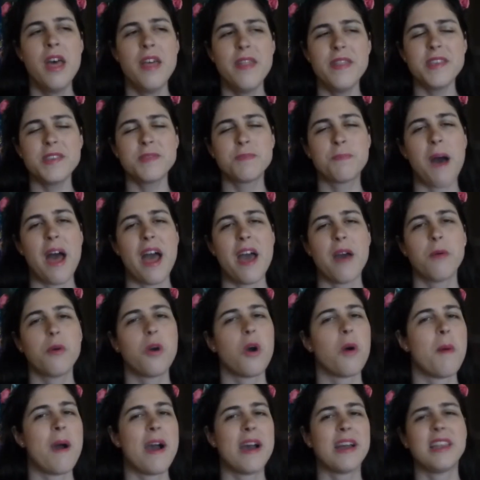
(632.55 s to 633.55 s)
This will
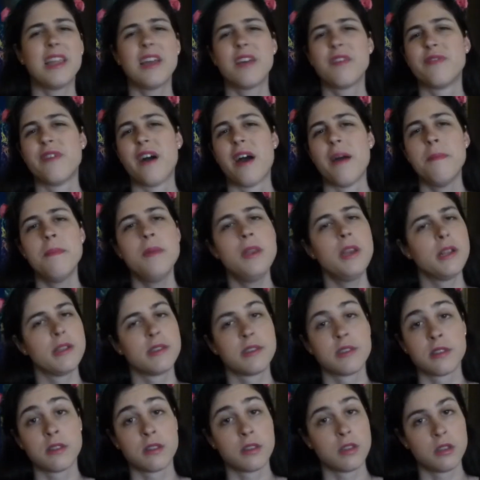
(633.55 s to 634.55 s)
go by like 5
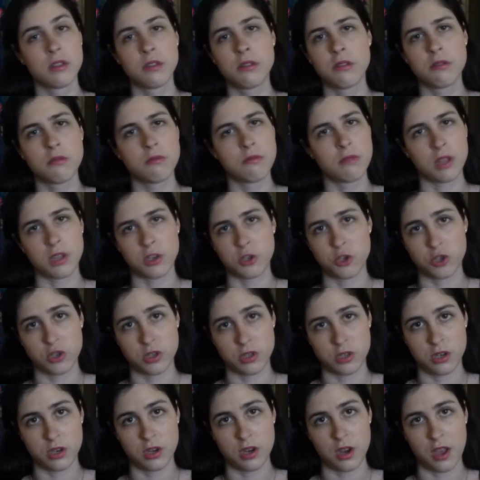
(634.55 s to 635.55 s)
minutes, and that
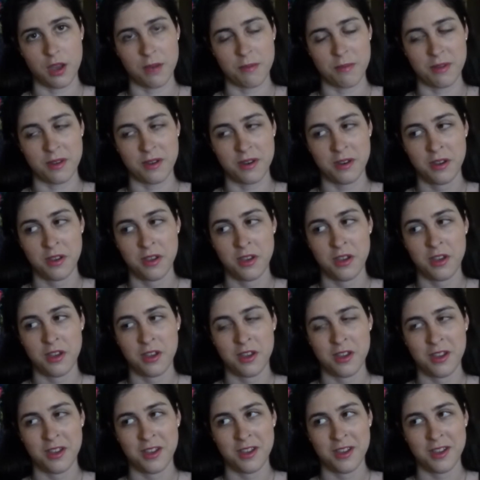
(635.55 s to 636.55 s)
just didn't happen.
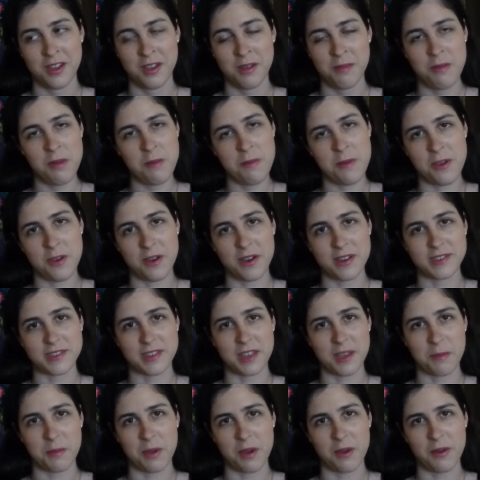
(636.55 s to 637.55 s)
Maybe you guys
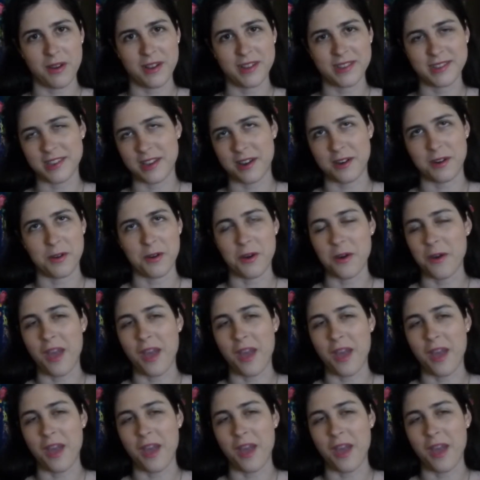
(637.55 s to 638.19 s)
like my rants. I don't know.